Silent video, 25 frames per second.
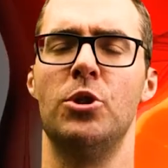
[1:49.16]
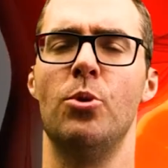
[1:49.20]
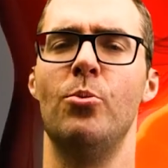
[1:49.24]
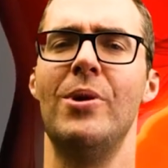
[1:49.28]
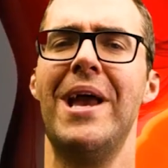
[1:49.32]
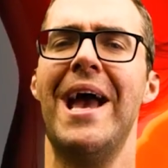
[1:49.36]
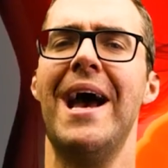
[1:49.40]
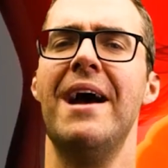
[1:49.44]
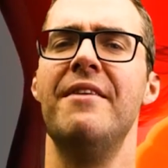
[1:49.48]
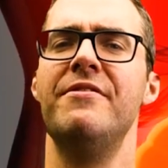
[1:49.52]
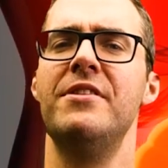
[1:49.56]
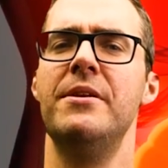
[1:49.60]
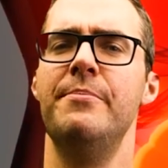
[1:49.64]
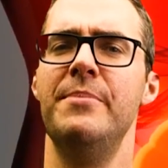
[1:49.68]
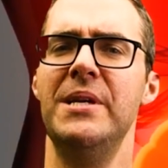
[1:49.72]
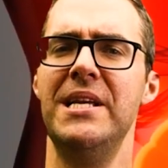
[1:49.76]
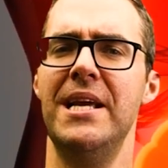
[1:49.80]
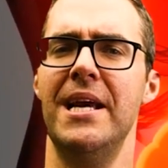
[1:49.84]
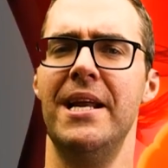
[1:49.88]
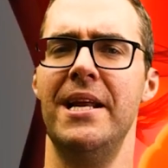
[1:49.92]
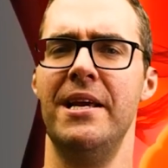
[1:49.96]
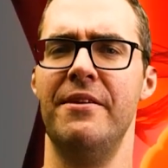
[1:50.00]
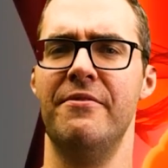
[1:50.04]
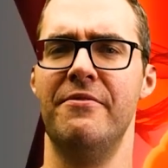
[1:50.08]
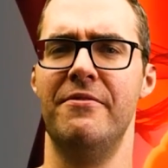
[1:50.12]
So we have to be
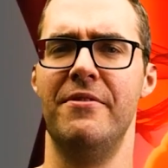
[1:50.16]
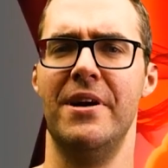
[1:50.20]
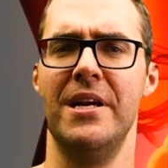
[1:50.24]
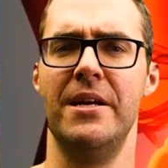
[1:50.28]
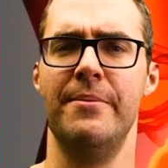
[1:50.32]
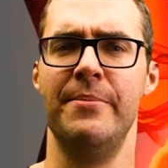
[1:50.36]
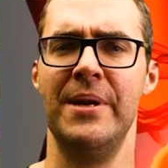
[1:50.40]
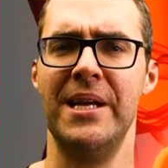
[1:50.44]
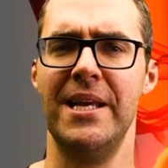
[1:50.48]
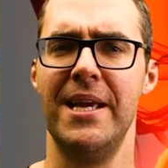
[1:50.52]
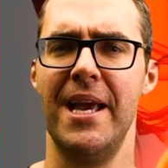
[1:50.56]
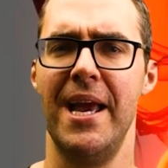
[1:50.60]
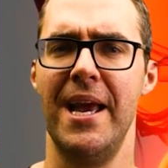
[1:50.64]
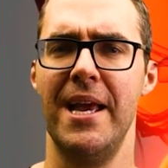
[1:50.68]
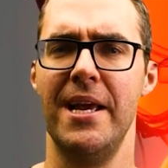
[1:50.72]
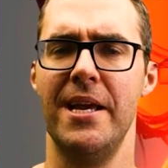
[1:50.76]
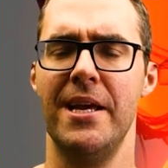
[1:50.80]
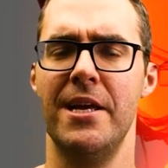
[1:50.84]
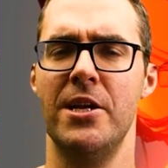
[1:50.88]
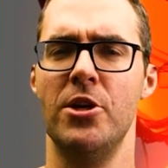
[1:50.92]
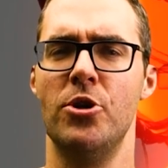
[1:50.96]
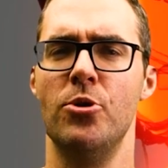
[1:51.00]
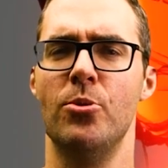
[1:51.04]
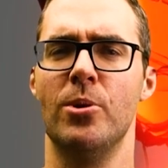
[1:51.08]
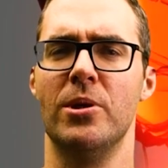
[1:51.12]
getting vitamin K
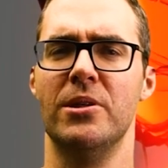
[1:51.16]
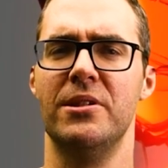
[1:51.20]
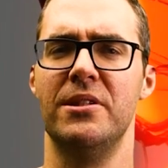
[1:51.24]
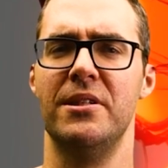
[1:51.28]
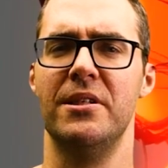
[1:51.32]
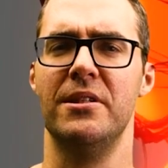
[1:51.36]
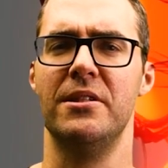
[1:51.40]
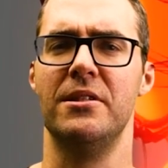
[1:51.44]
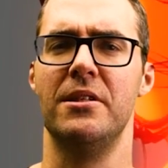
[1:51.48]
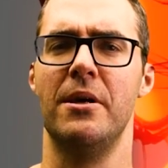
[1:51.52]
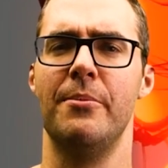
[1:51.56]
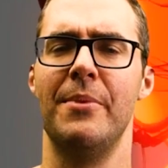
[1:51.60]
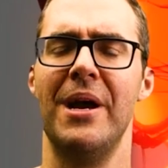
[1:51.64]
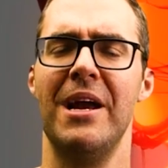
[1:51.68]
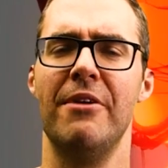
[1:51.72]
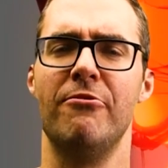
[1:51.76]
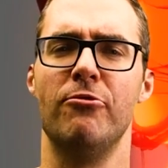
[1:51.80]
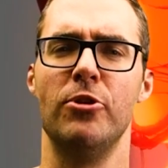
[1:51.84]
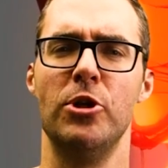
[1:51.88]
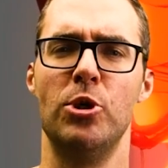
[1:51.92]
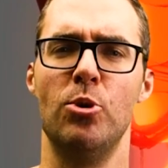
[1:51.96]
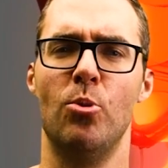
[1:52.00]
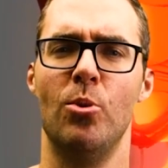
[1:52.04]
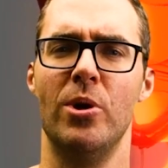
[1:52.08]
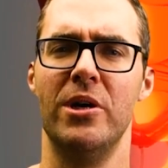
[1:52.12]
into our system
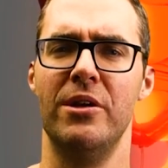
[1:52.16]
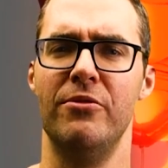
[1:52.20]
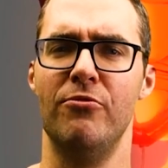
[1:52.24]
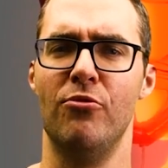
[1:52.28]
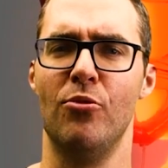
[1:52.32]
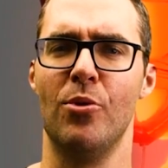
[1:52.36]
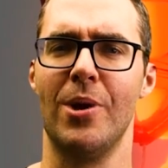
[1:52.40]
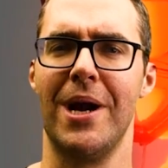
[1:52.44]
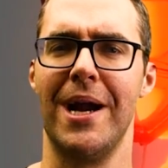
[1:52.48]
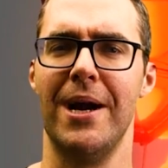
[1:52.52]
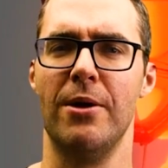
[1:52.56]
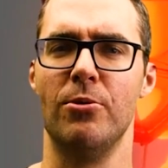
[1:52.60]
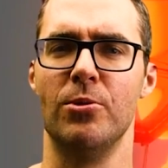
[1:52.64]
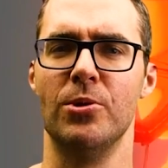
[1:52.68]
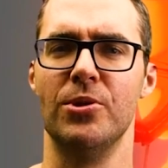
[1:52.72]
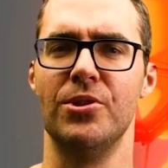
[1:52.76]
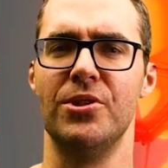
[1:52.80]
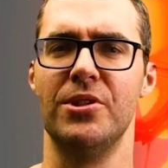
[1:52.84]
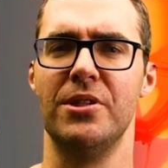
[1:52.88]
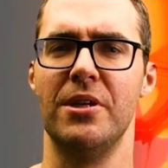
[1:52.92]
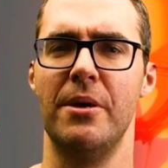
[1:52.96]
every twenty-four hours